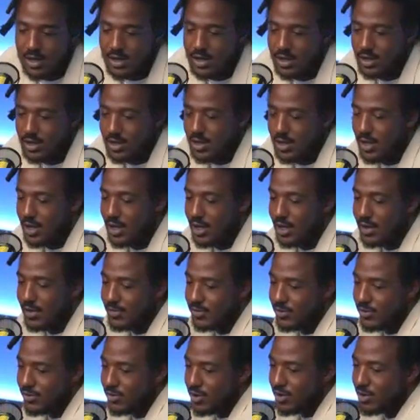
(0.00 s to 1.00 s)
Nah,
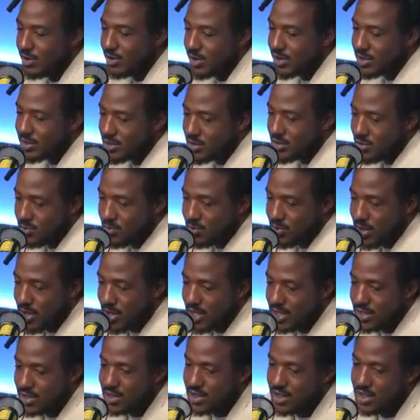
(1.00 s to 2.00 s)
you know the
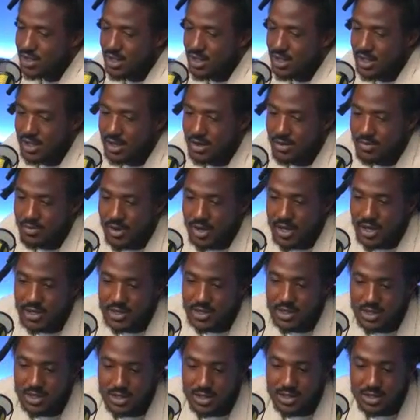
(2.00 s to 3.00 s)
Tupacs, the
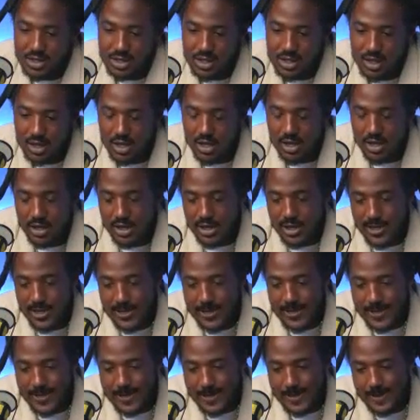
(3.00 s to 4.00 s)
DMXs.
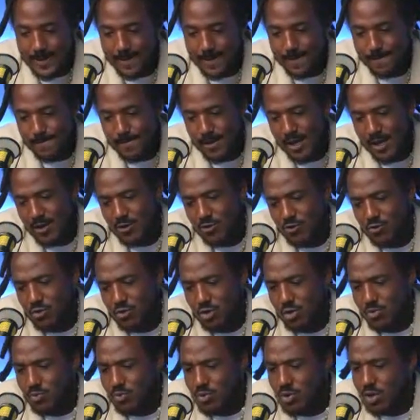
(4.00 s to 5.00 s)
I grew
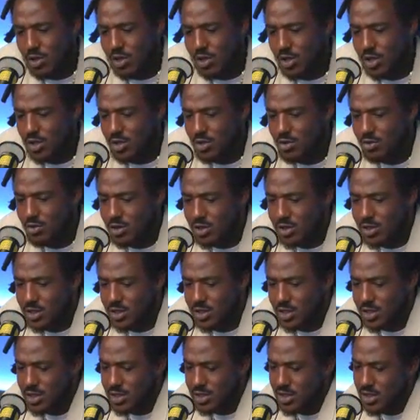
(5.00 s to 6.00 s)
up early on
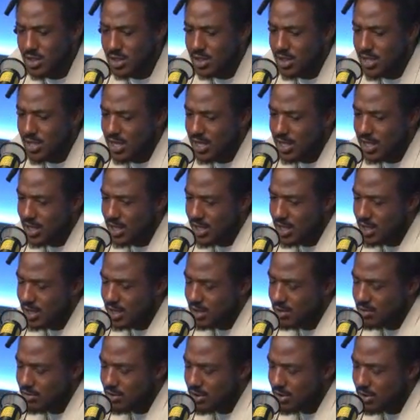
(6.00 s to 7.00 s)
listening to a lot of Yay
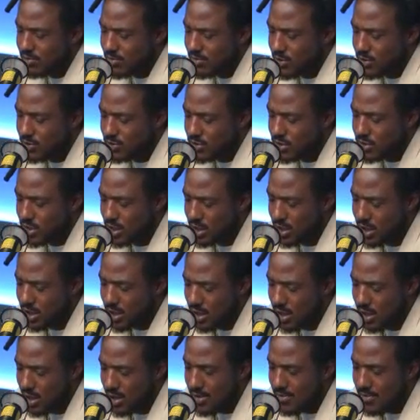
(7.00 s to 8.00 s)
area music,
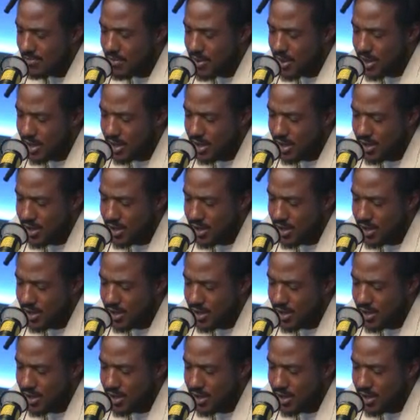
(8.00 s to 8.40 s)
but